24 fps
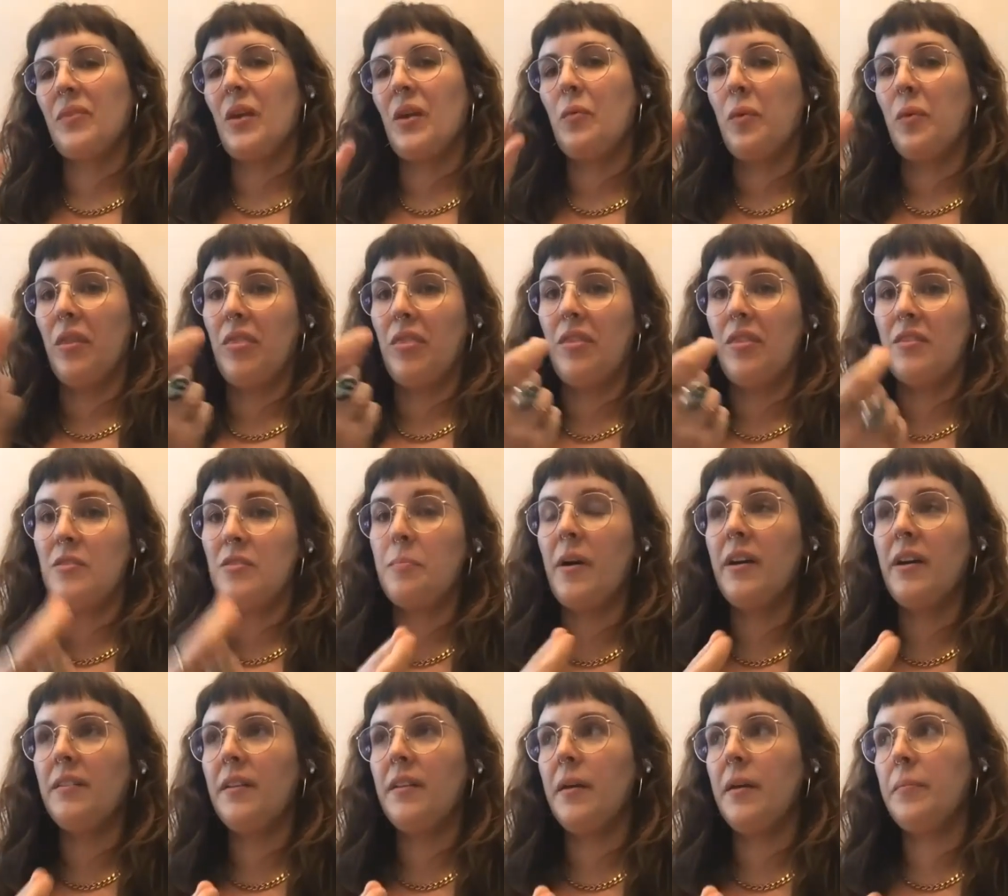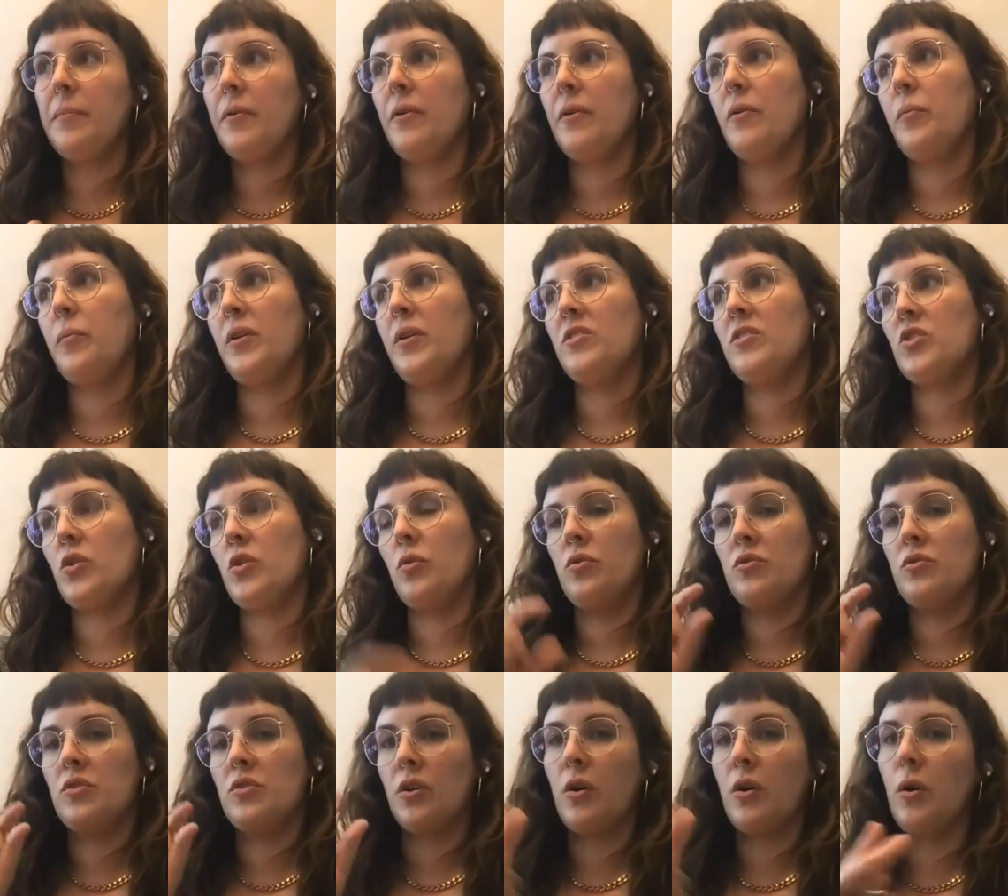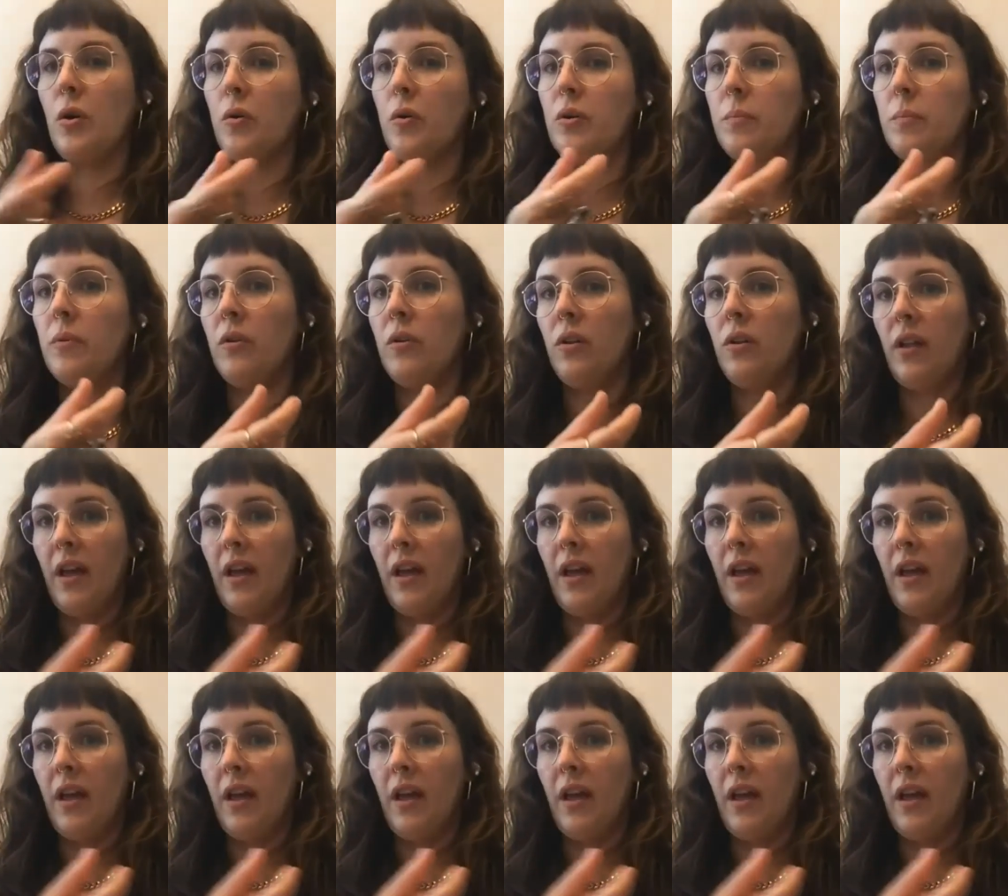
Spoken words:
With the spine label, we chose Decodable